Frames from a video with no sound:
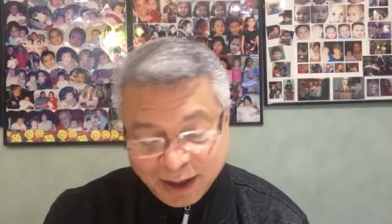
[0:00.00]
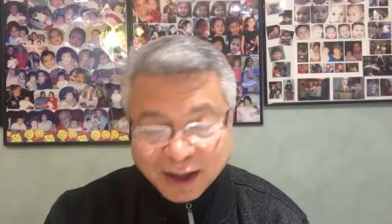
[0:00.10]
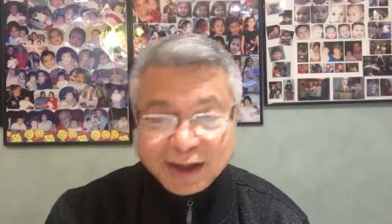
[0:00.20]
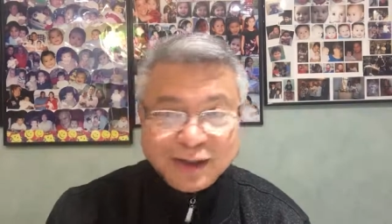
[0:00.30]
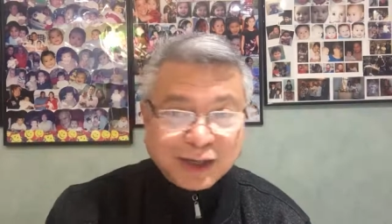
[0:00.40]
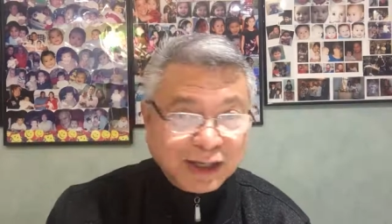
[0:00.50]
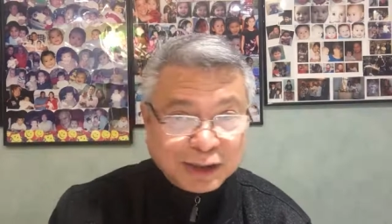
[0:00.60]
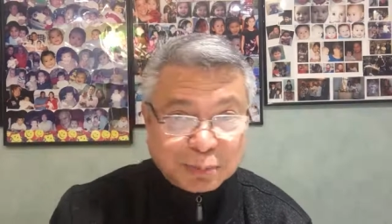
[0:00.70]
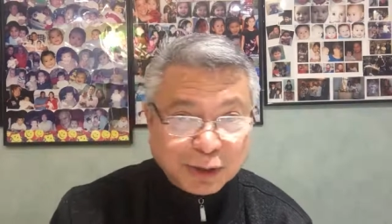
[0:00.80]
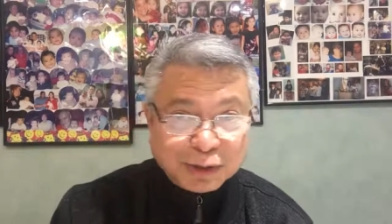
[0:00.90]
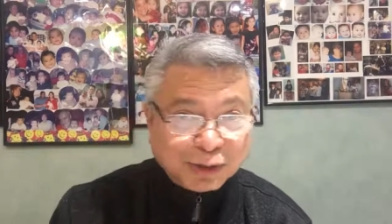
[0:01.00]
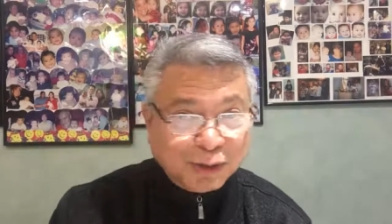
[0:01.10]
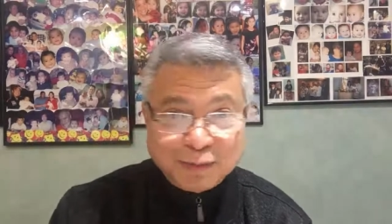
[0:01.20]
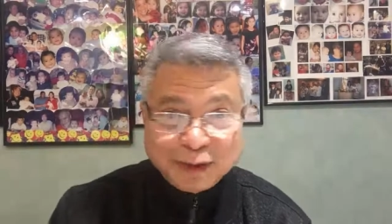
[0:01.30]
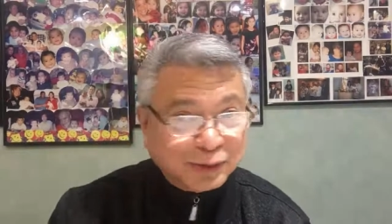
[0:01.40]
is an expression of
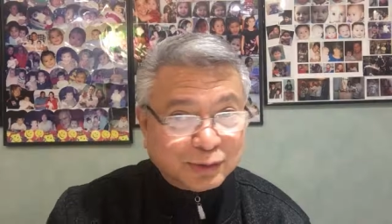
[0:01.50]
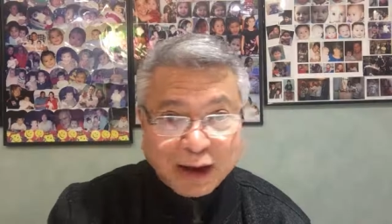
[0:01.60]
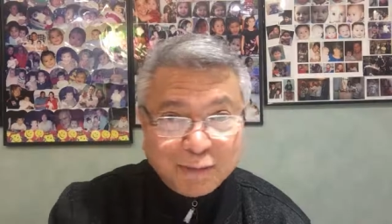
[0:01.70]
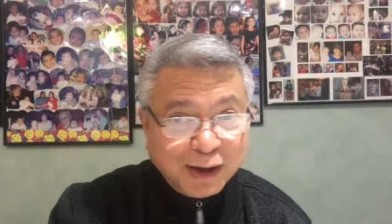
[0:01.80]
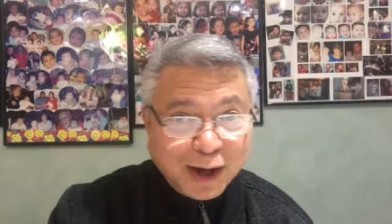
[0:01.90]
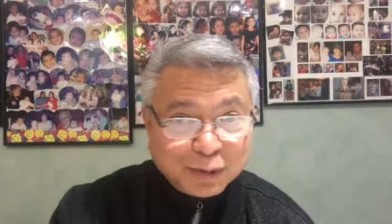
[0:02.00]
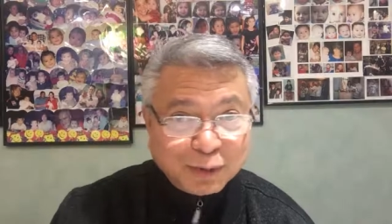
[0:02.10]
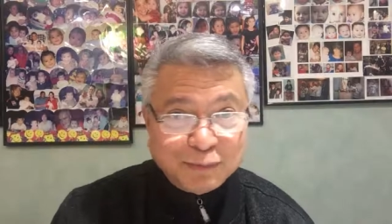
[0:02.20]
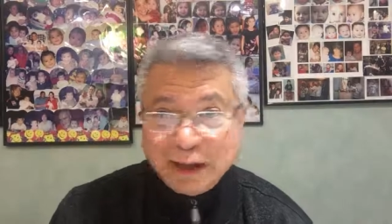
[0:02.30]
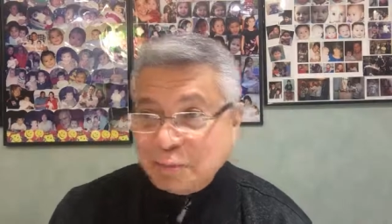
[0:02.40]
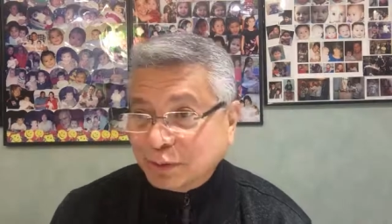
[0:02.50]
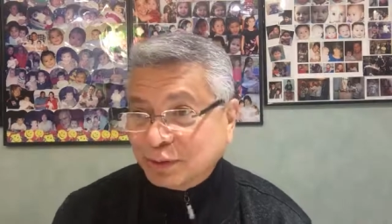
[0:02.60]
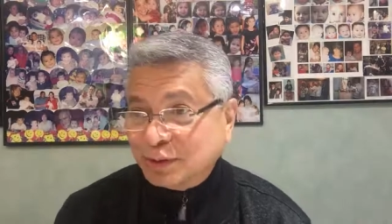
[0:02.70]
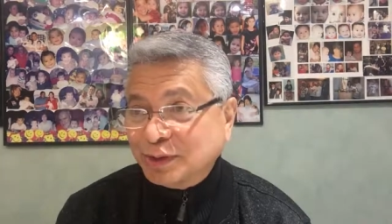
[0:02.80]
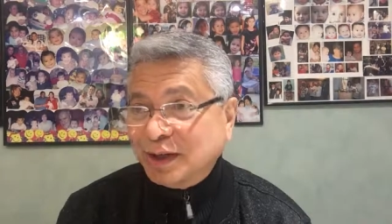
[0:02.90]
this driving out of demons
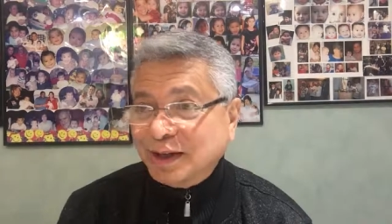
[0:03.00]
uh,